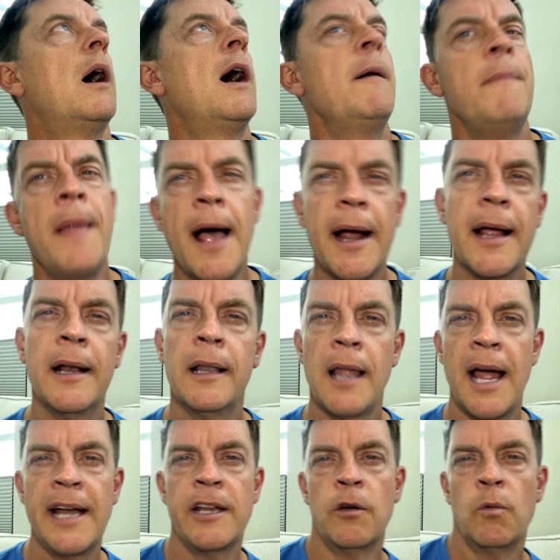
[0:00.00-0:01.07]
I'm not going to
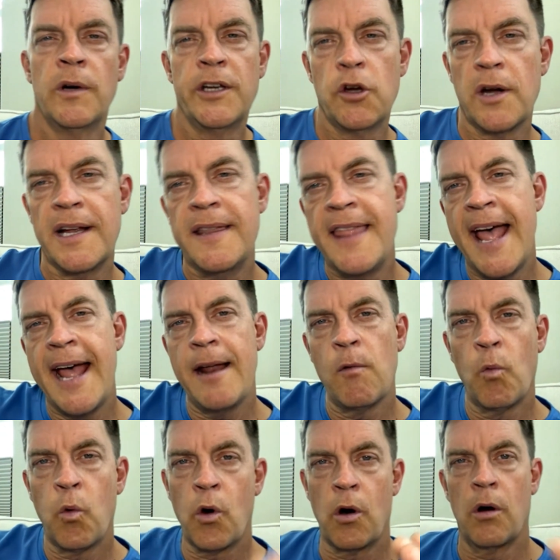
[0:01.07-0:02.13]
lie to you. When you're in that
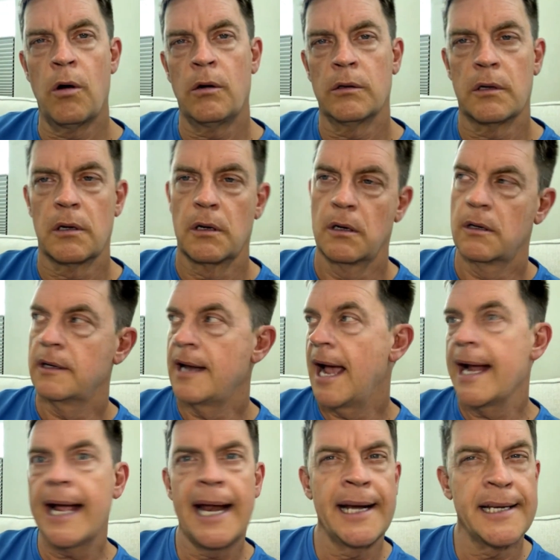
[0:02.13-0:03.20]
world, now
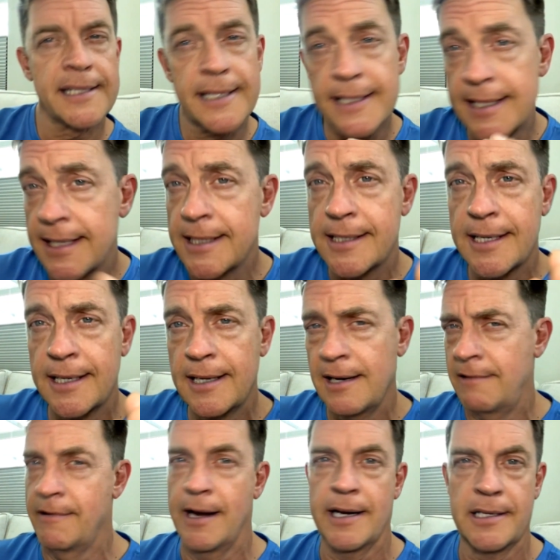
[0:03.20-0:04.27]
I got an assistant. I
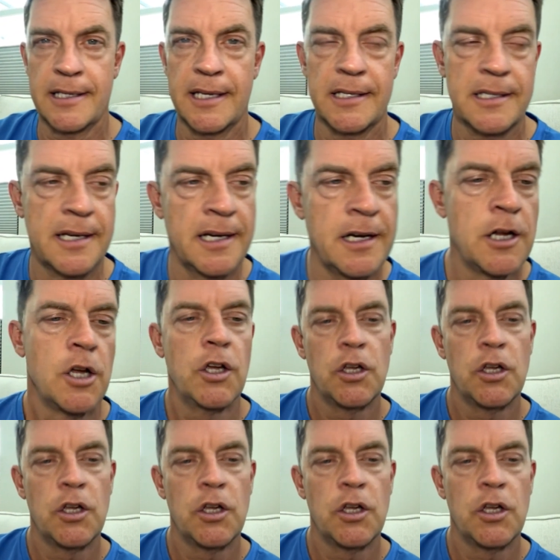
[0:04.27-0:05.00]
had assistant.